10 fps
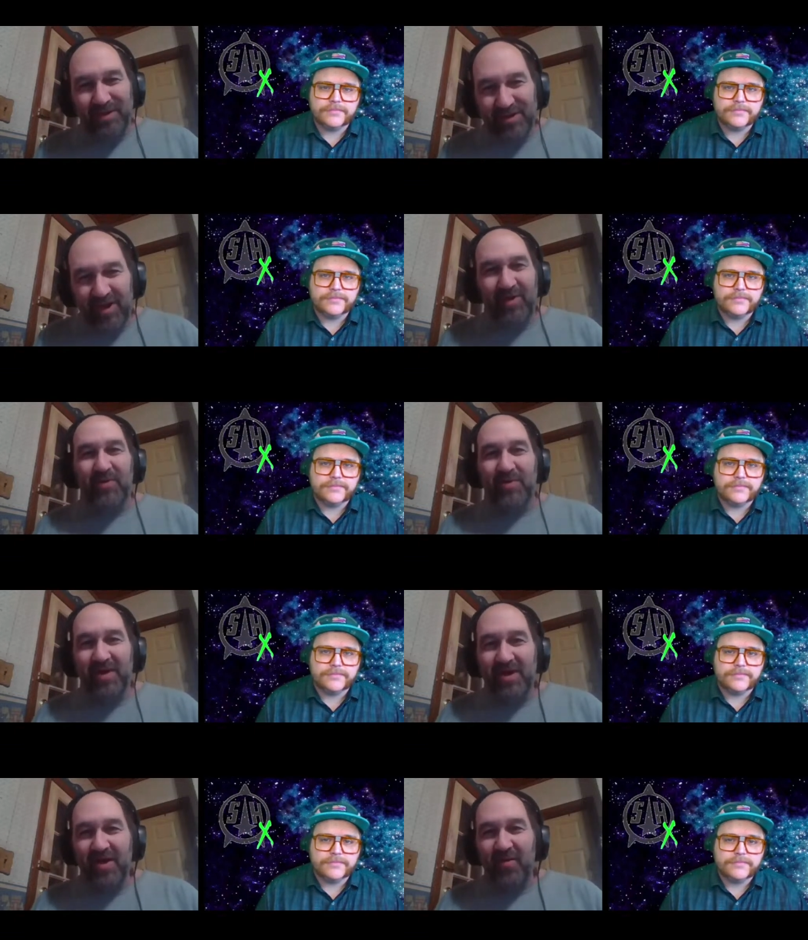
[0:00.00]
Speaker 1: below
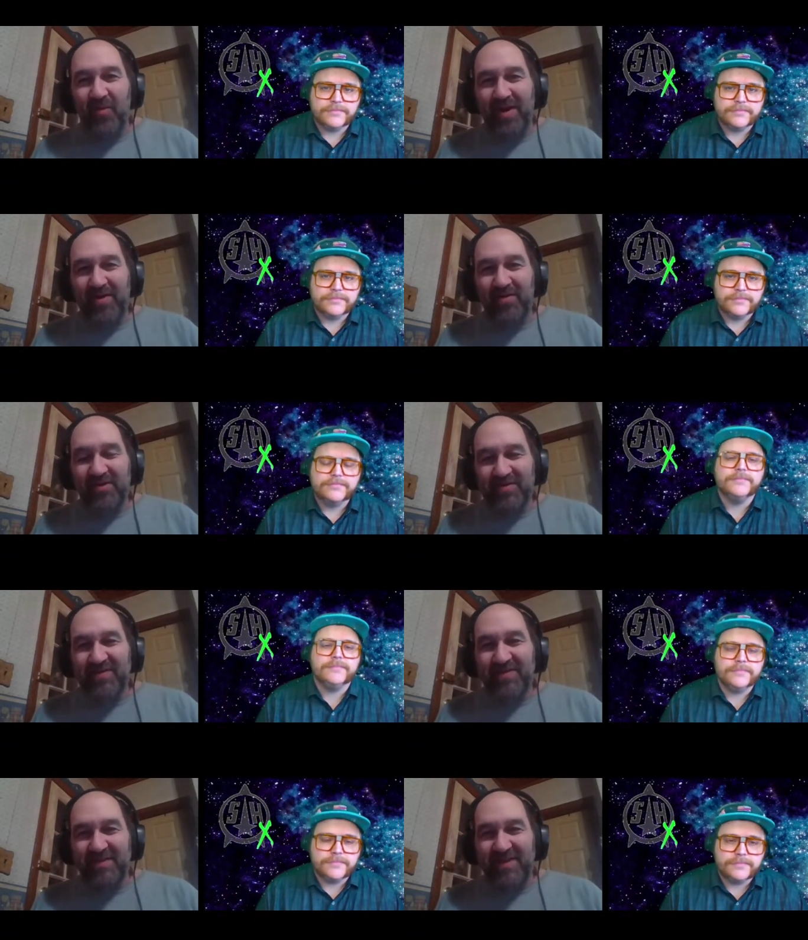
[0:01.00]
when you
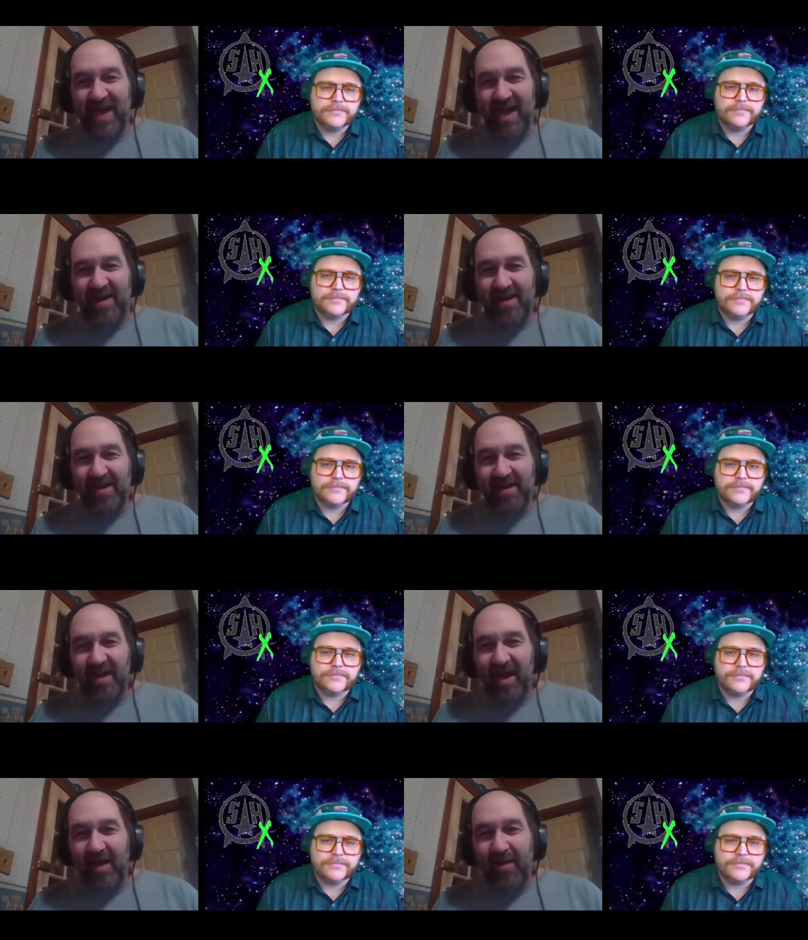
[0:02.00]
listen to that.
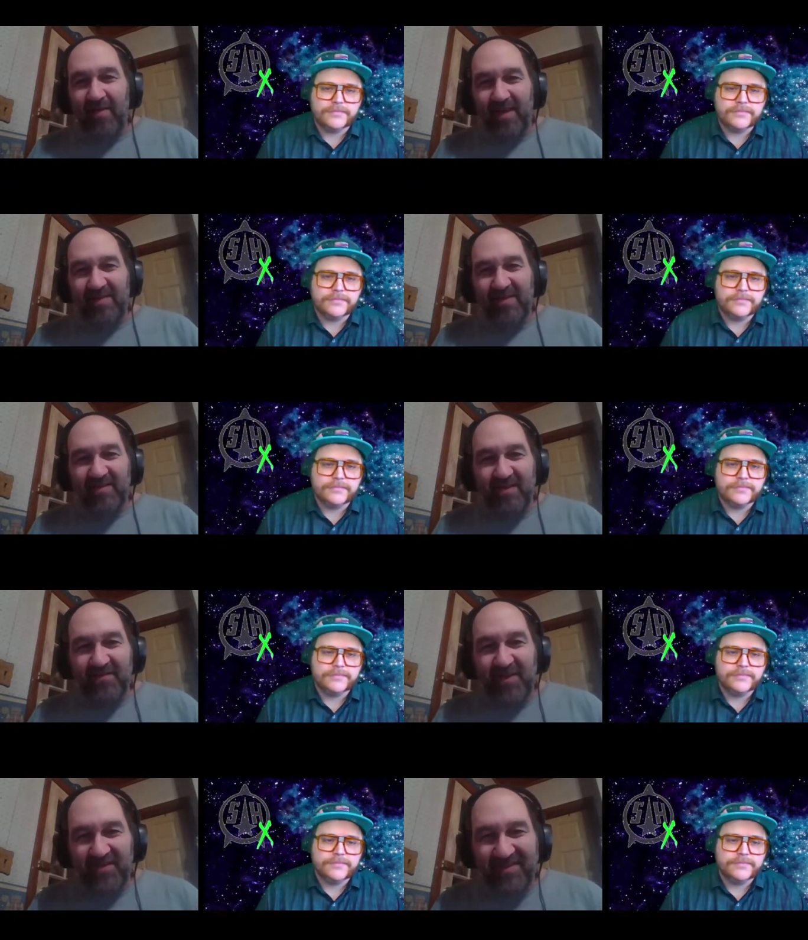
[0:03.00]
I, like there's
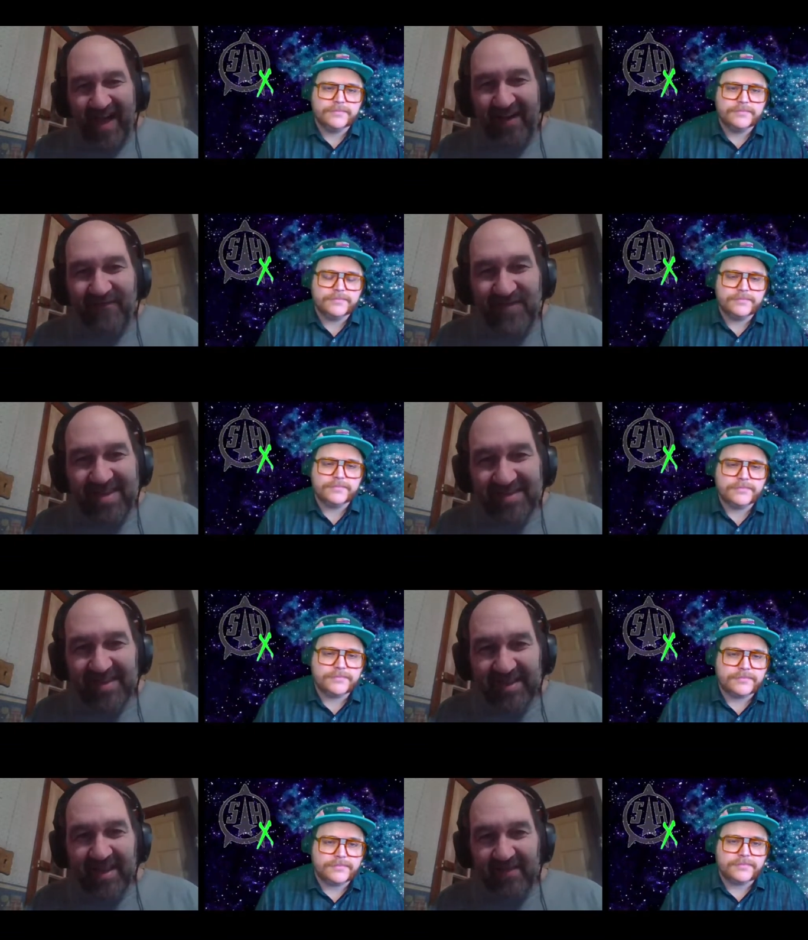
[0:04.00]
a, there's a lot of
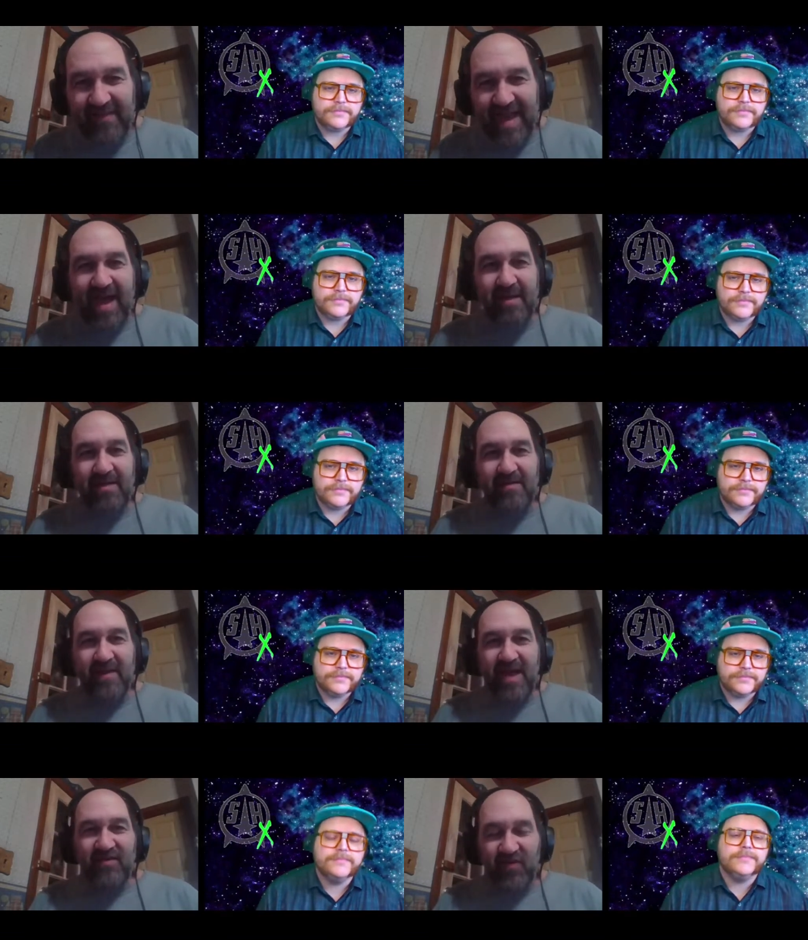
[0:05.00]
feeling in that
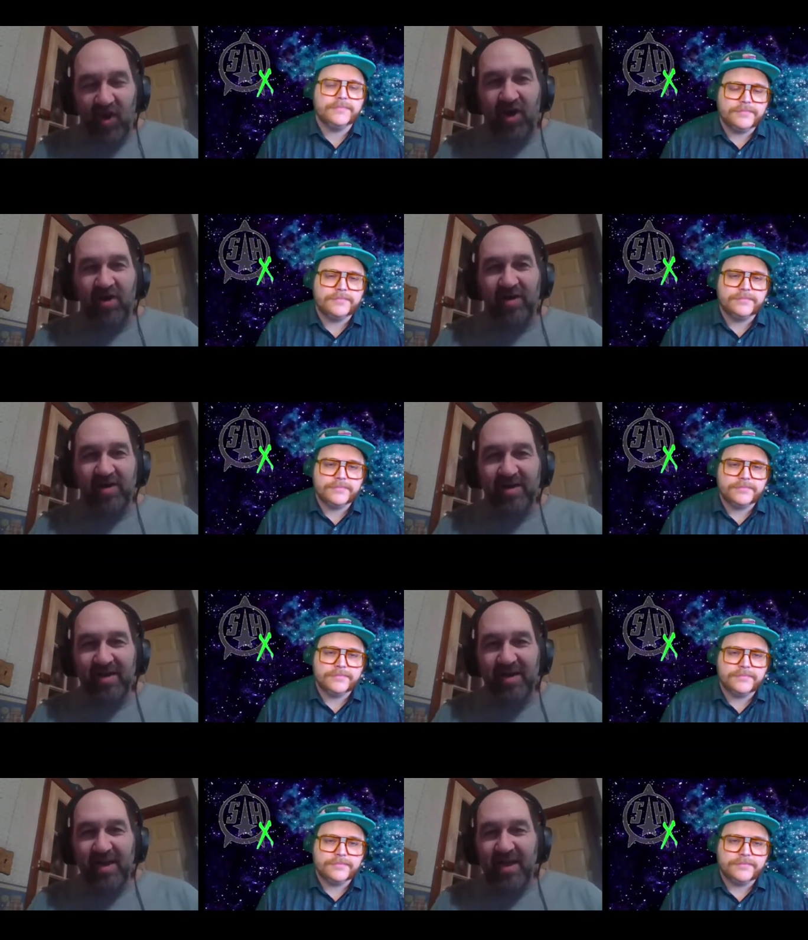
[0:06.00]
Speaker 2: that song.
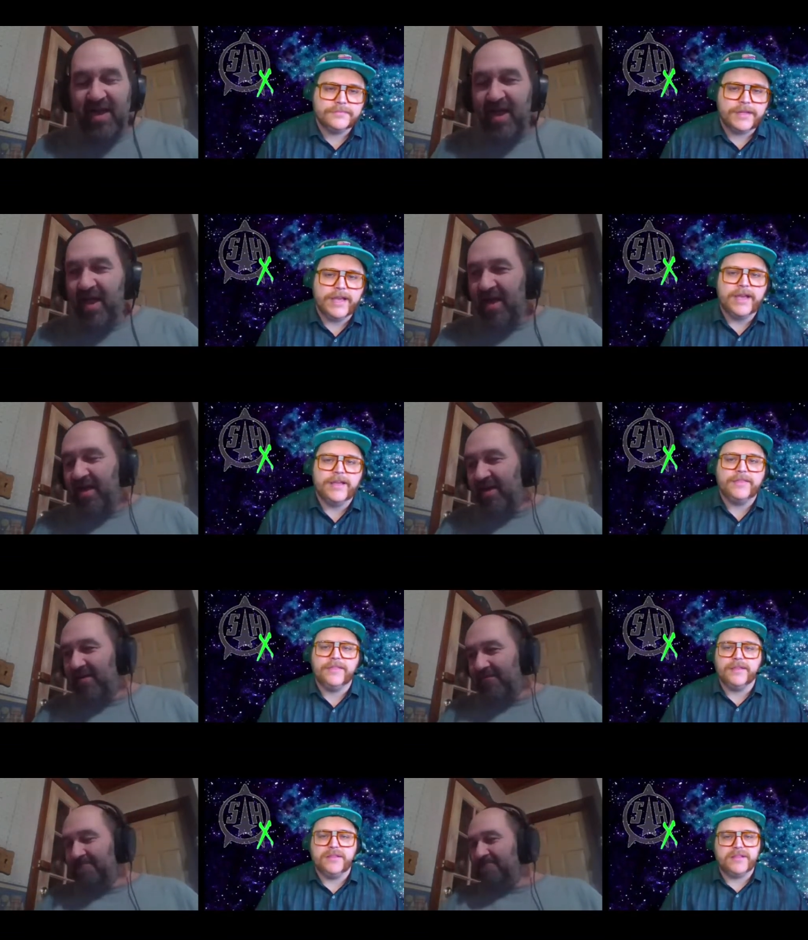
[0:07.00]
Yeah,
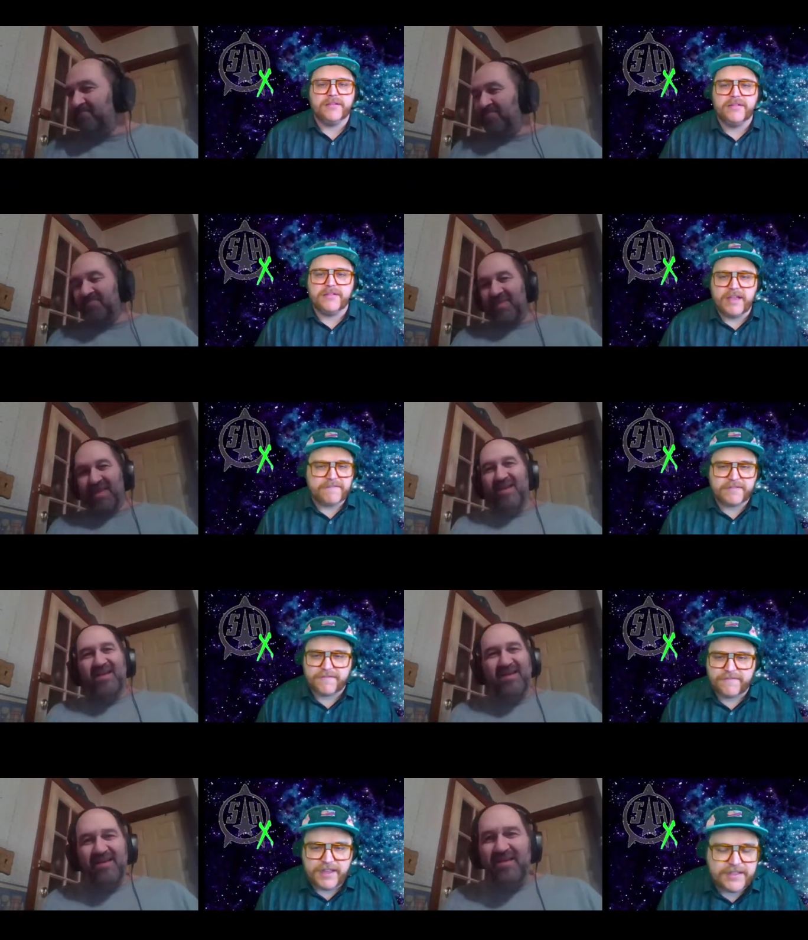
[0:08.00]
and, the singer Steph's
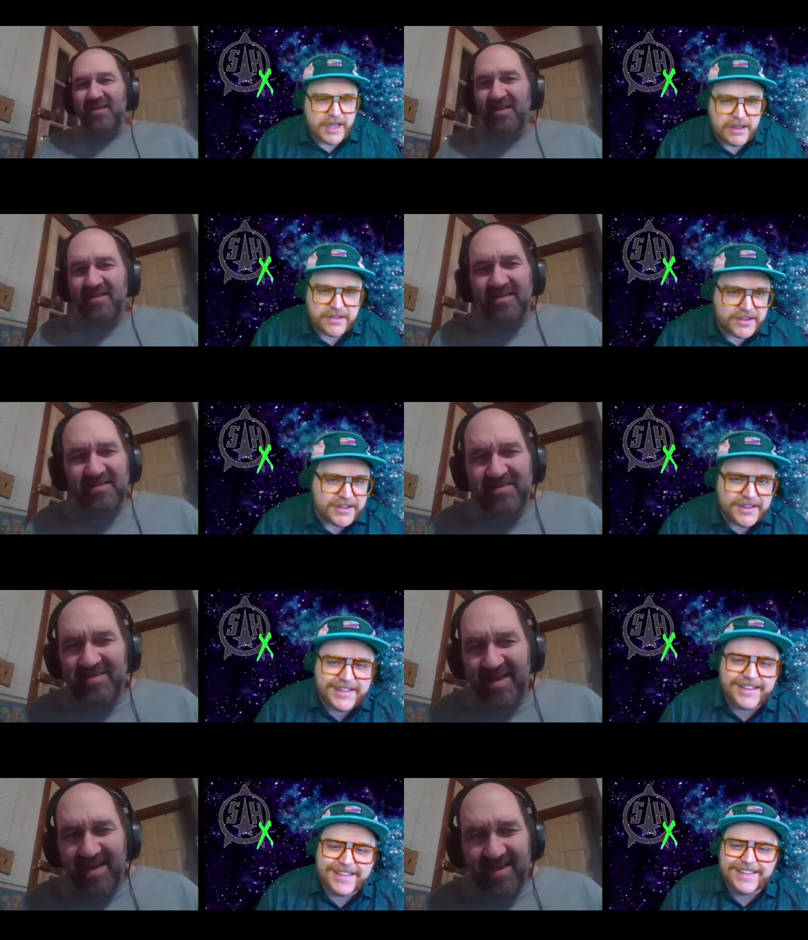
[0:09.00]
fantastic.
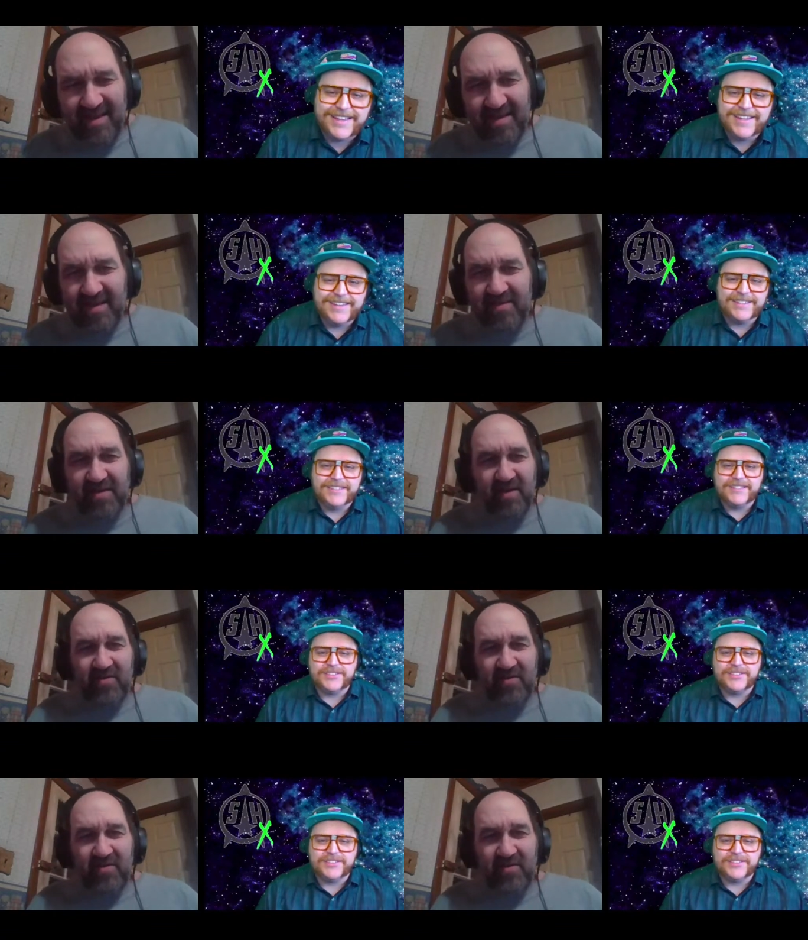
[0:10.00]
yeah, you